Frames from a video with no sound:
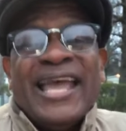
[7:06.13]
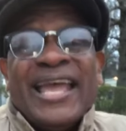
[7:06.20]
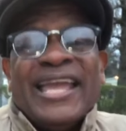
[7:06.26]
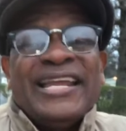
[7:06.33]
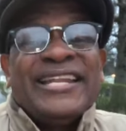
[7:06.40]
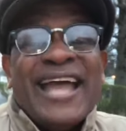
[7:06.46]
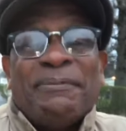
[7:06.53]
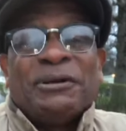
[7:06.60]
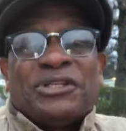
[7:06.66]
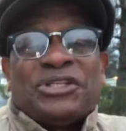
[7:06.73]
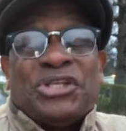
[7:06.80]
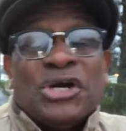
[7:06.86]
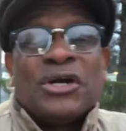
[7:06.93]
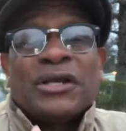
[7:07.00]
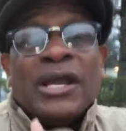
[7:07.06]
He never
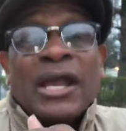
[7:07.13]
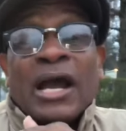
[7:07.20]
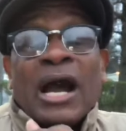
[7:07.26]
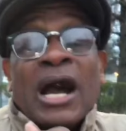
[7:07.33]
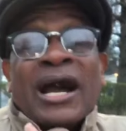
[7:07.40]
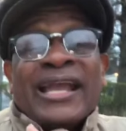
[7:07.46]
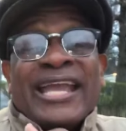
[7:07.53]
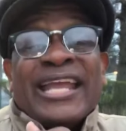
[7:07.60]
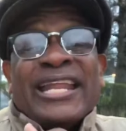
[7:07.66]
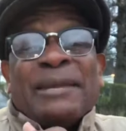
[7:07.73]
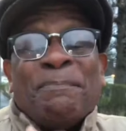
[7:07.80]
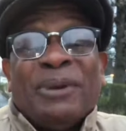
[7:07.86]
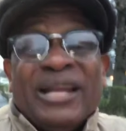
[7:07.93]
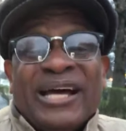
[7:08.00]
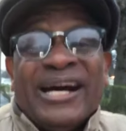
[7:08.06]
took any
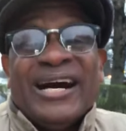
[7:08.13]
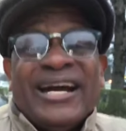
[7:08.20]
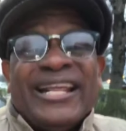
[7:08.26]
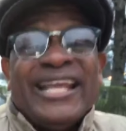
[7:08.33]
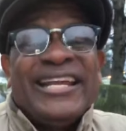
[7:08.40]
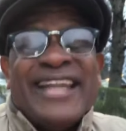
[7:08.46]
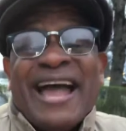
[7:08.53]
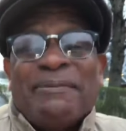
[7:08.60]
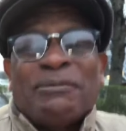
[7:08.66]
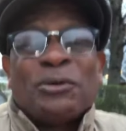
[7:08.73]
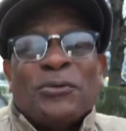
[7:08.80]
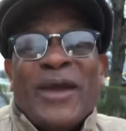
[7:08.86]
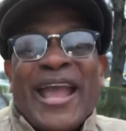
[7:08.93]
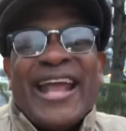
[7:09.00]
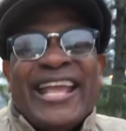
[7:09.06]
blood. He never
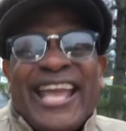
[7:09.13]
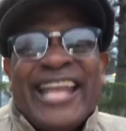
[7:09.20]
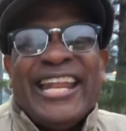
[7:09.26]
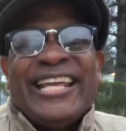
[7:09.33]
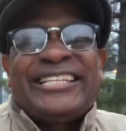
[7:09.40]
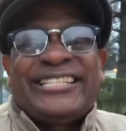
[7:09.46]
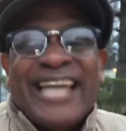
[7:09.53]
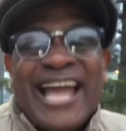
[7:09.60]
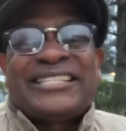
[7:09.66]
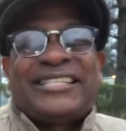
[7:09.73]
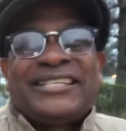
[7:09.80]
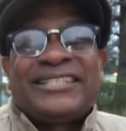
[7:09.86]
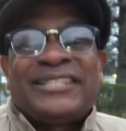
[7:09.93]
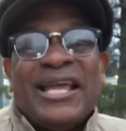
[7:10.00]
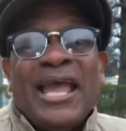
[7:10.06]
ran any
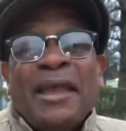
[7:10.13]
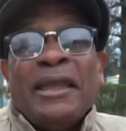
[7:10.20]
tests.